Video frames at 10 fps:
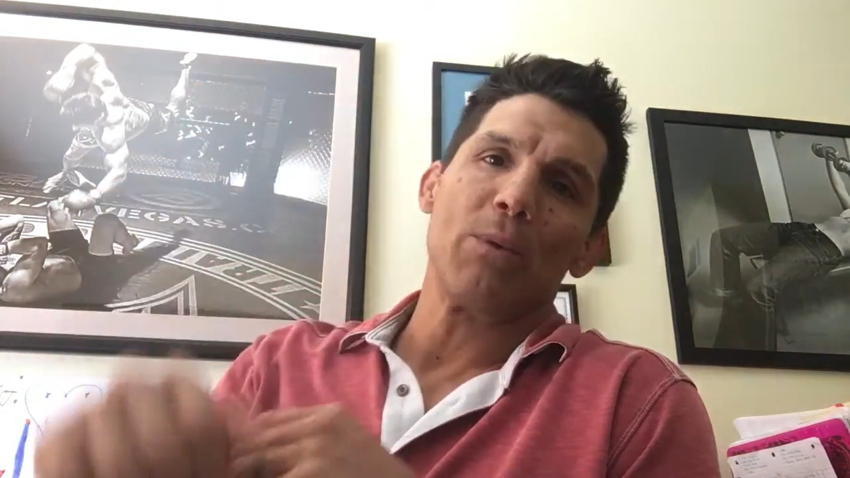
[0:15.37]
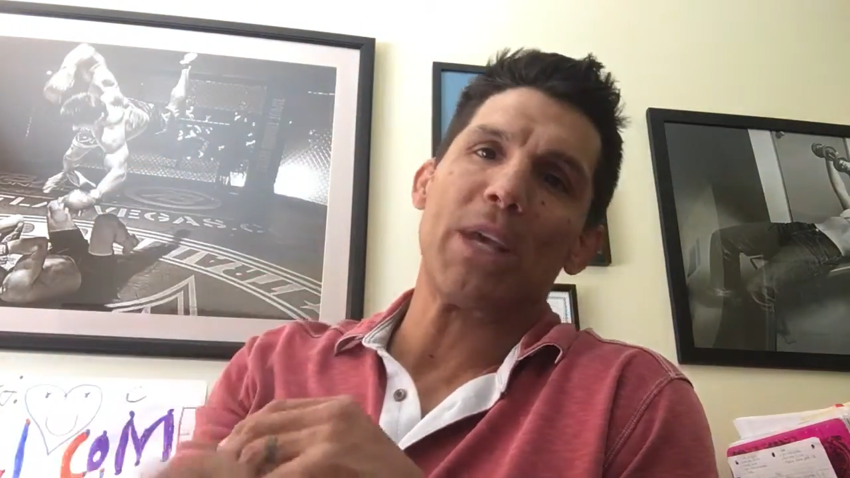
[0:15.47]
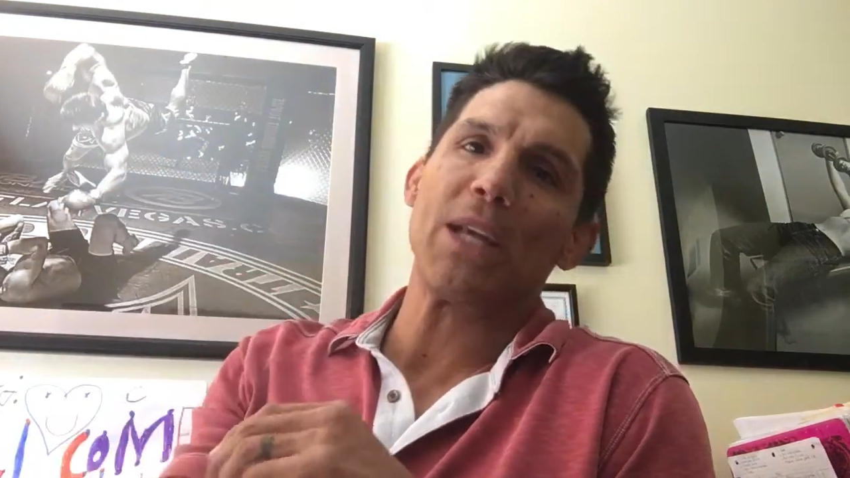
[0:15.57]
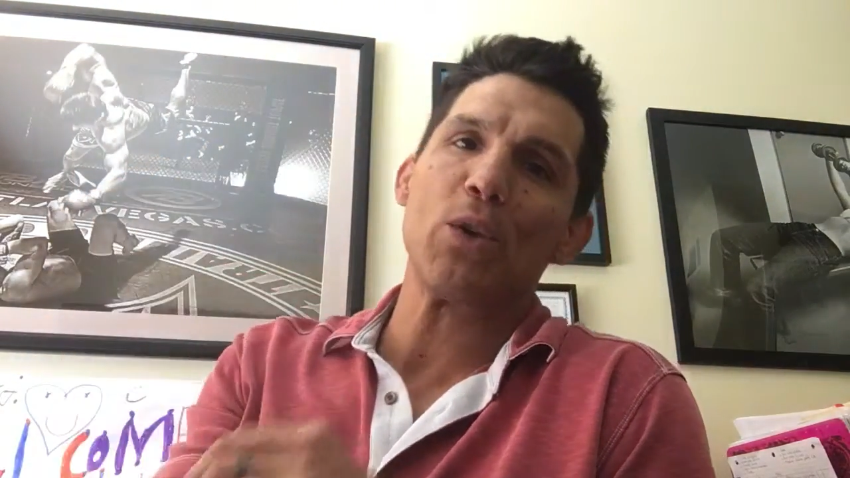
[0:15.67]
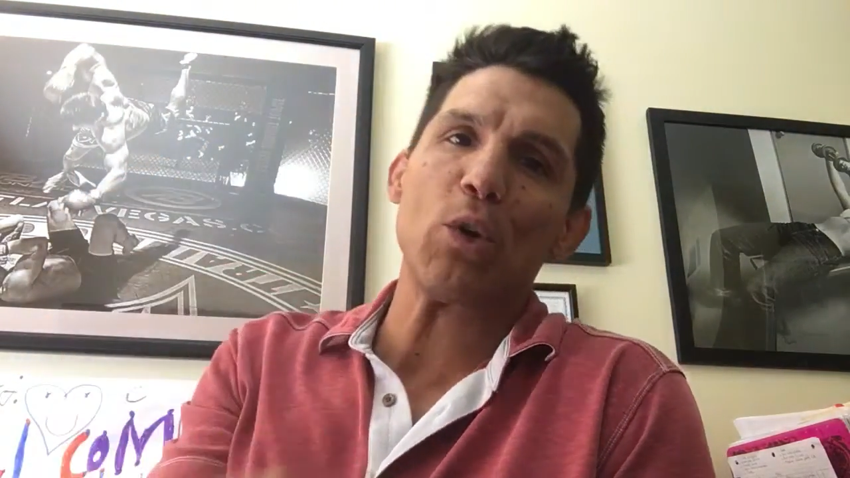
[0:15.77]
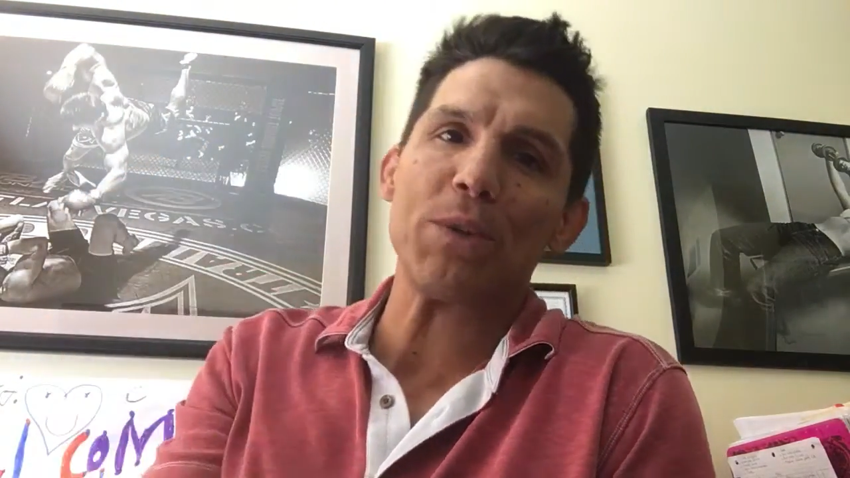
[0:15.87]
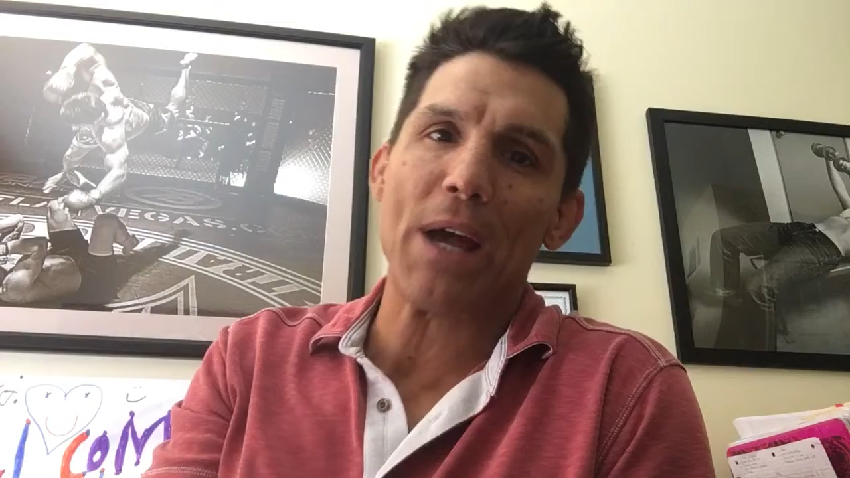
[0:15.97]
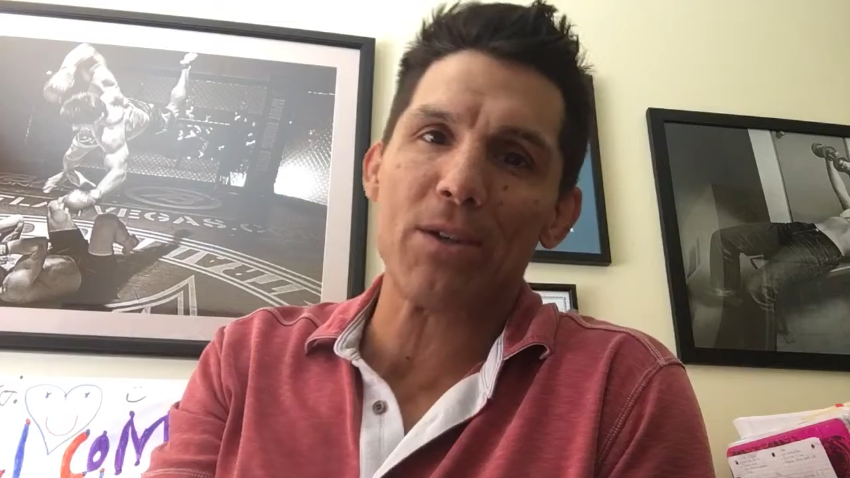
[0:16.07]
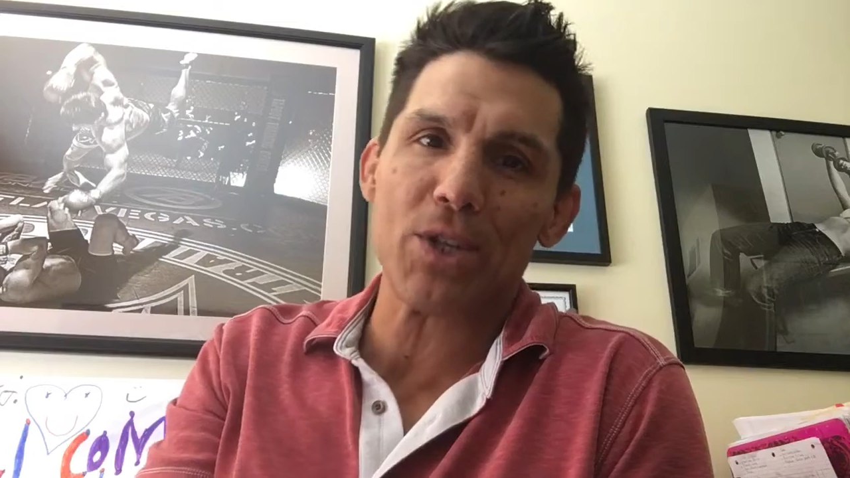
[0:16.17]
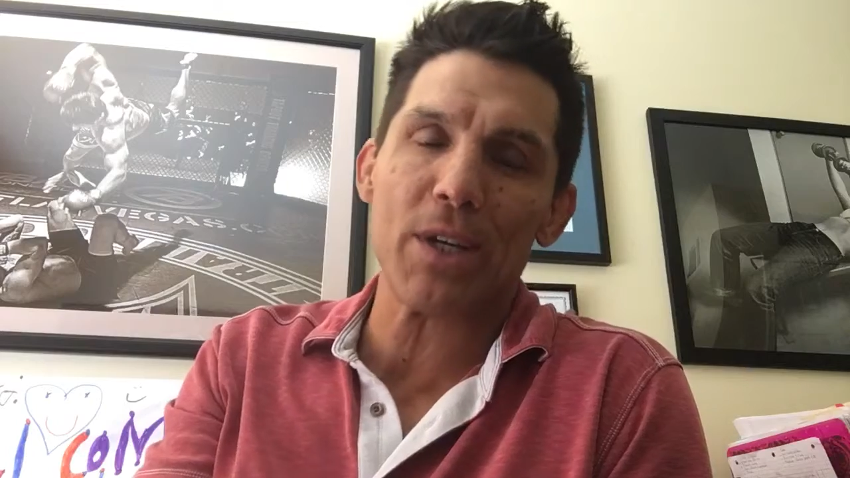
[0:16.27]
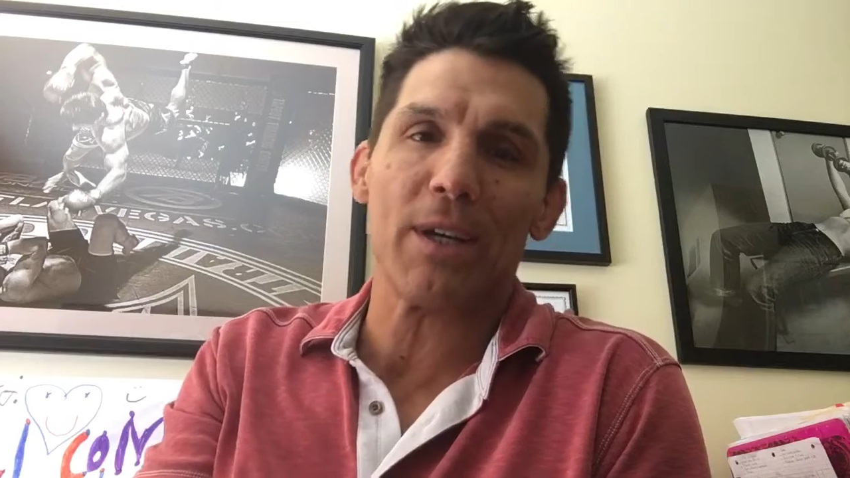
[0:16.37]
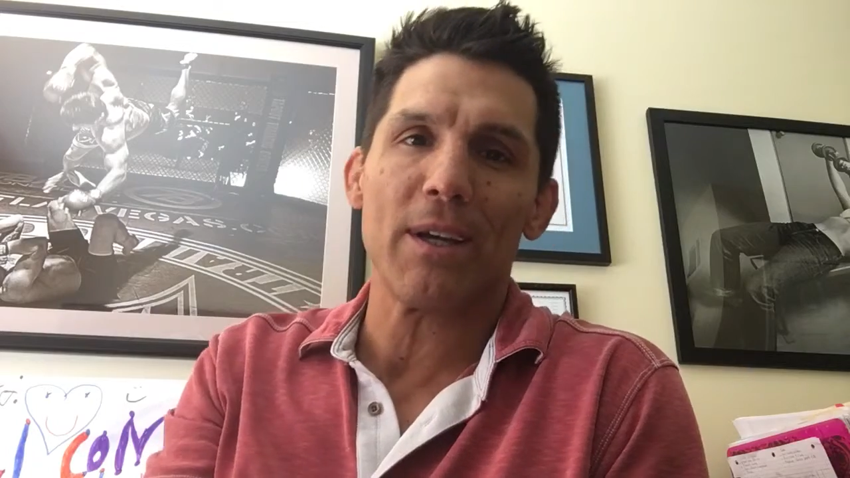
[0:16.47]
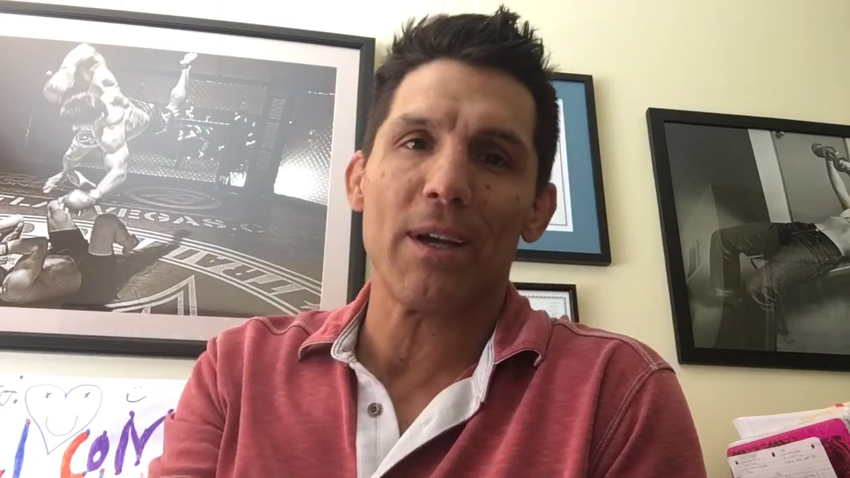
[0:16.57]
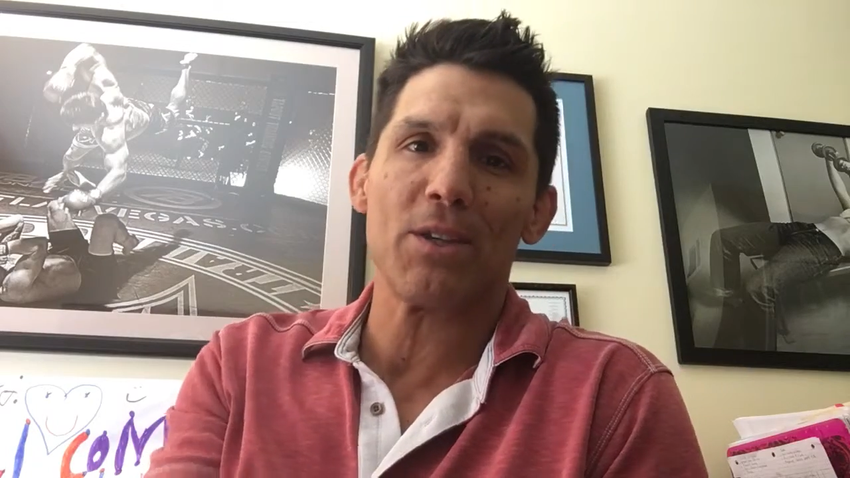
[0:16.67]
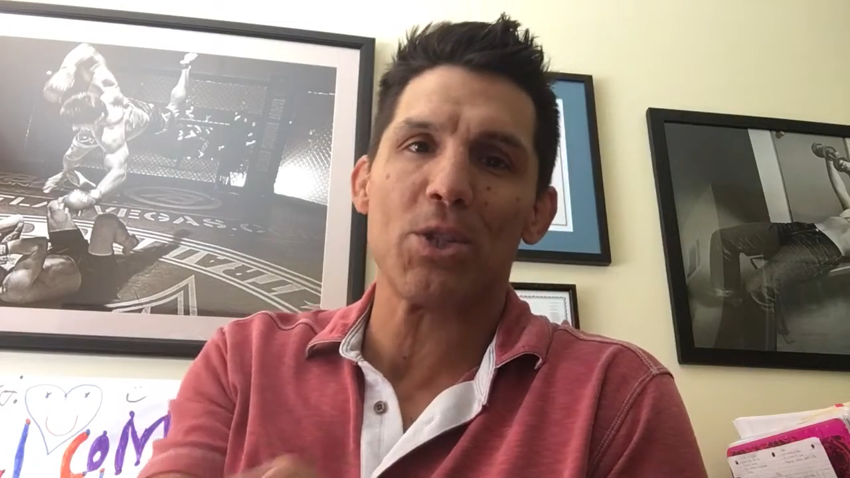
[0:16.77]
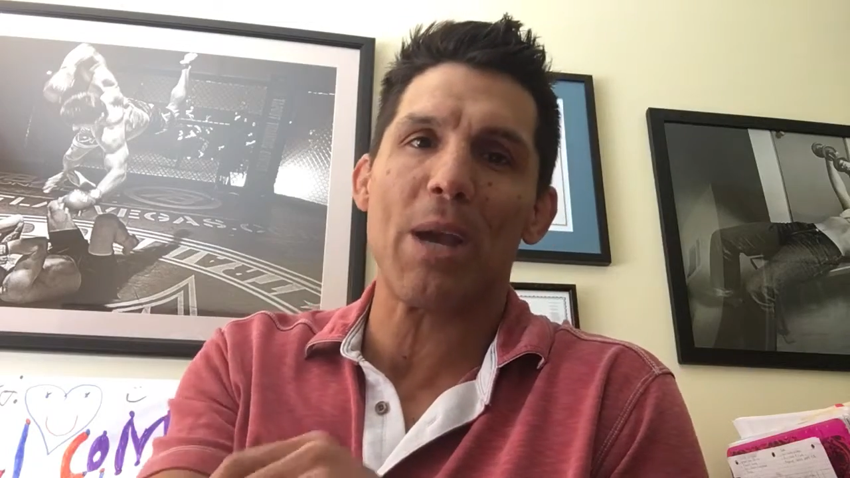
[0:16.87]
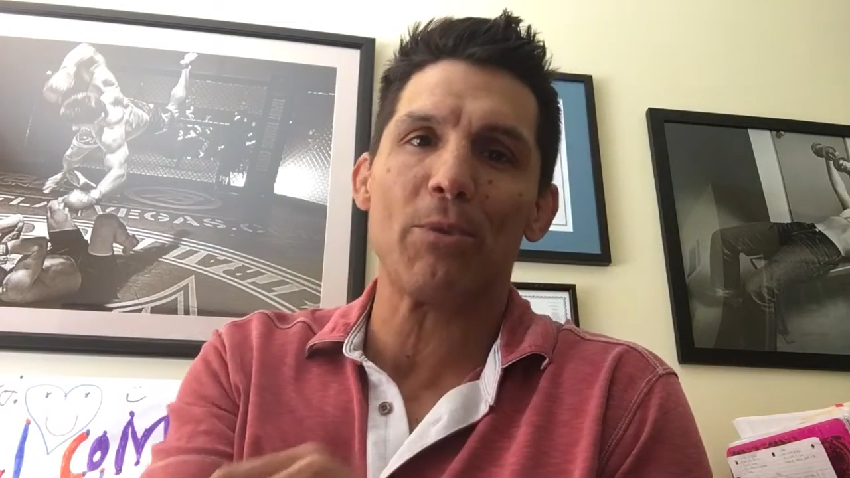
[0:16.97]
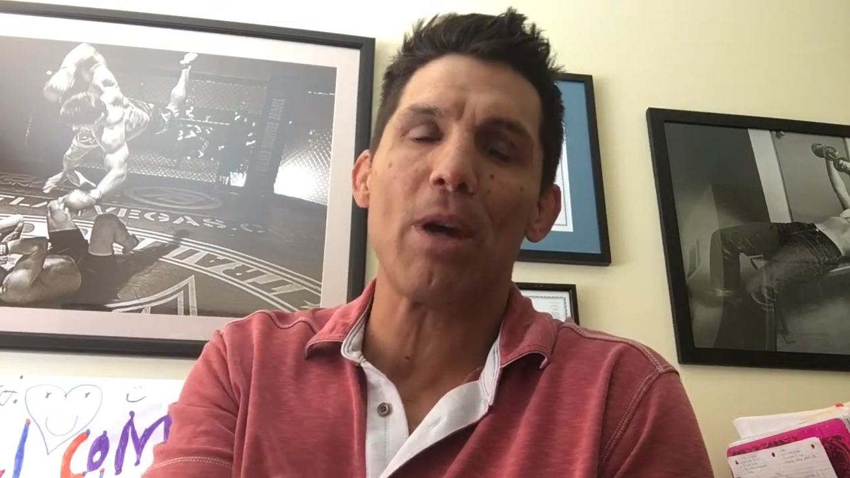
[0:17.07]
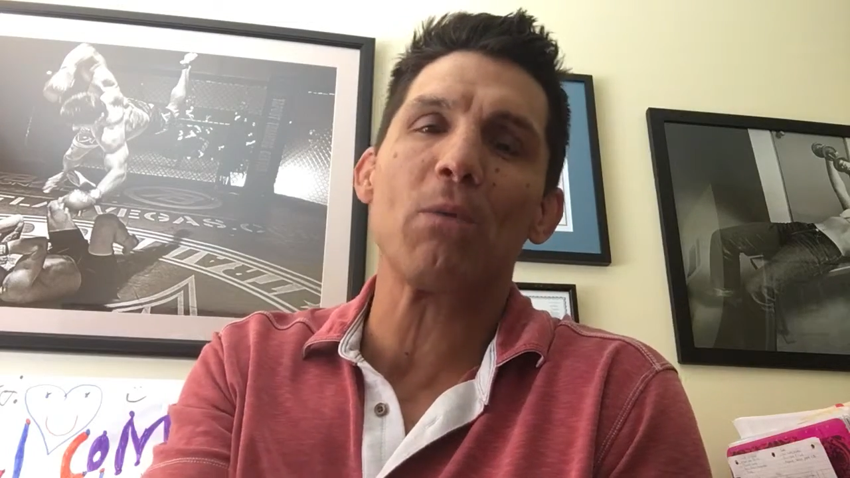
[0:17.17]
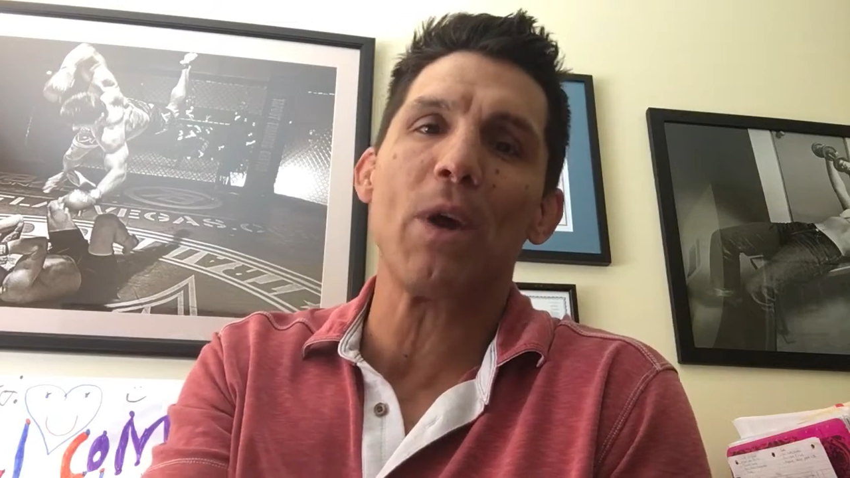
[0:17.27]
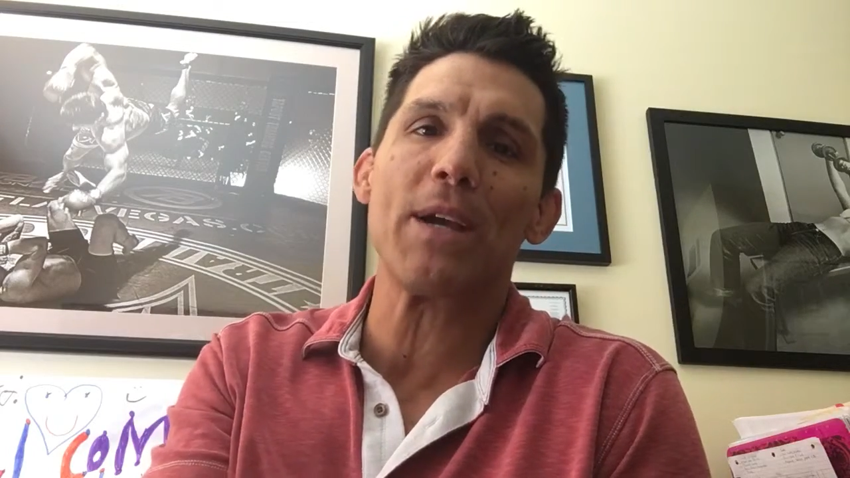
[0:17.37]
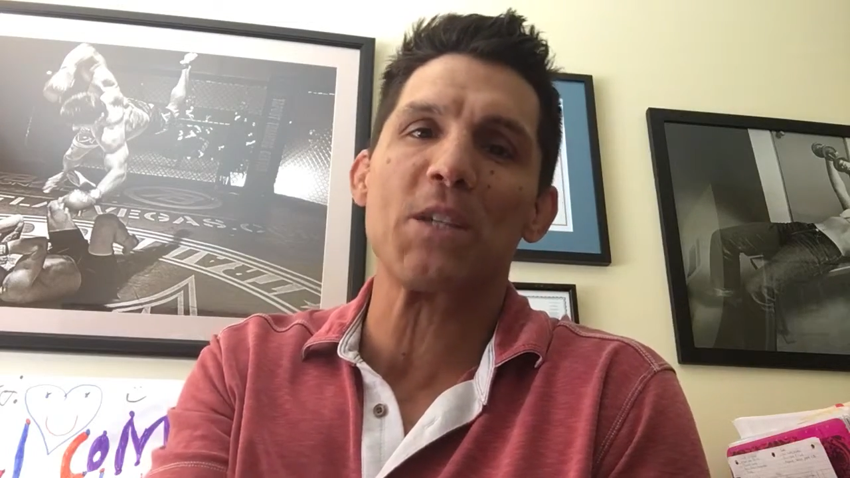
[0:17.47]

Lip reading: We can't do it without you. The Shamrock Way